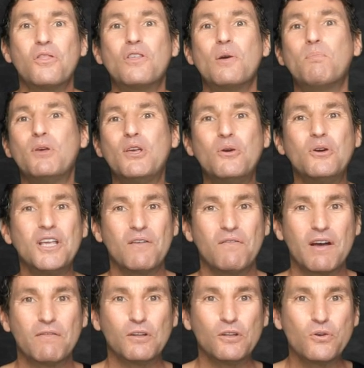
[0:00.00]
The beauty
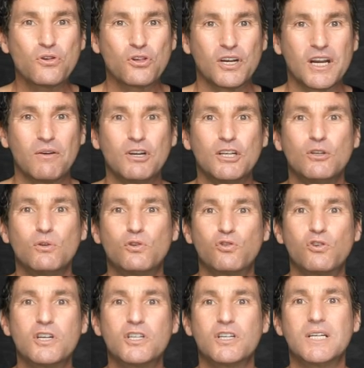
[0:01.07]
of evolutionary
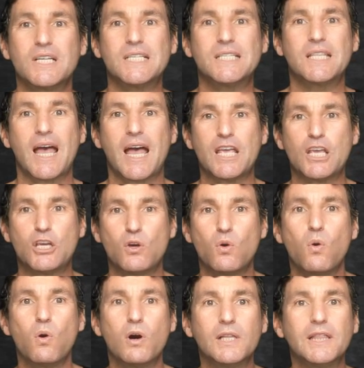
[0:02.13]
nutrition is that
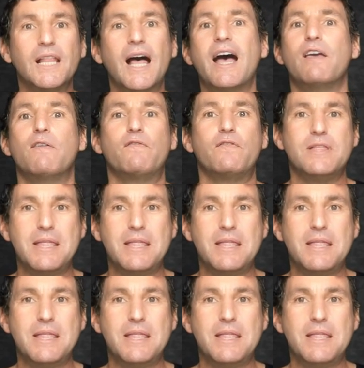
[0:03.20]
your life